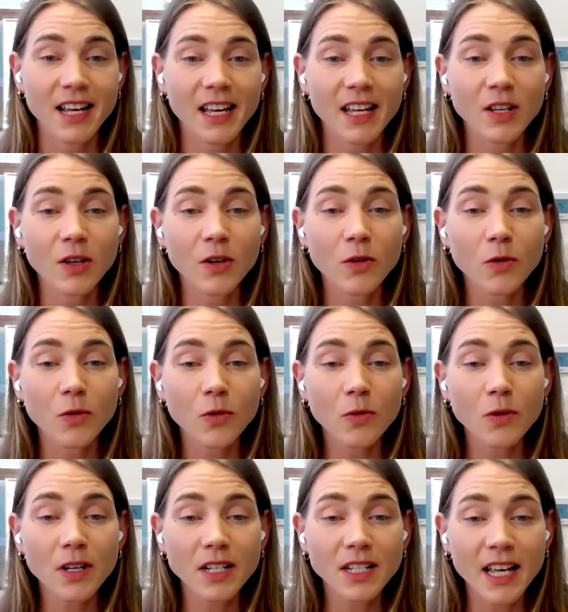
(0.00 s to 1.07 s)
Can
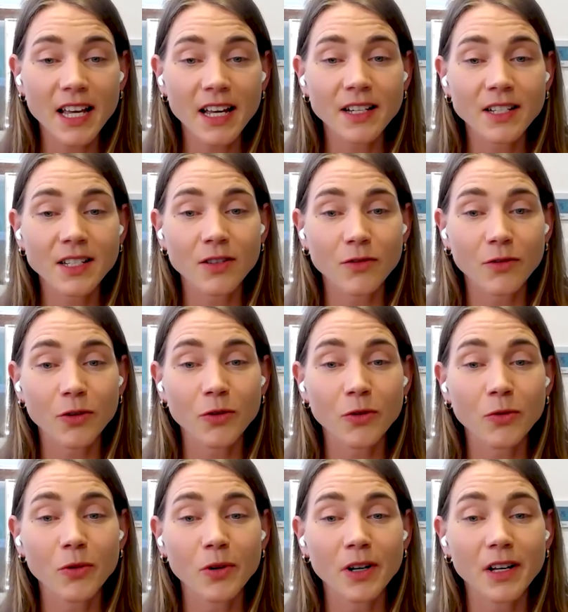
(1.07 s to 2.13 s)
you take us
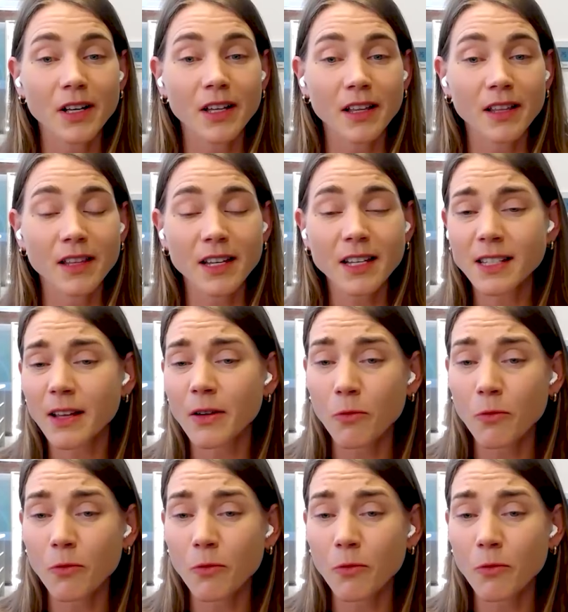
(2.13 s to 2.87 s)
through this?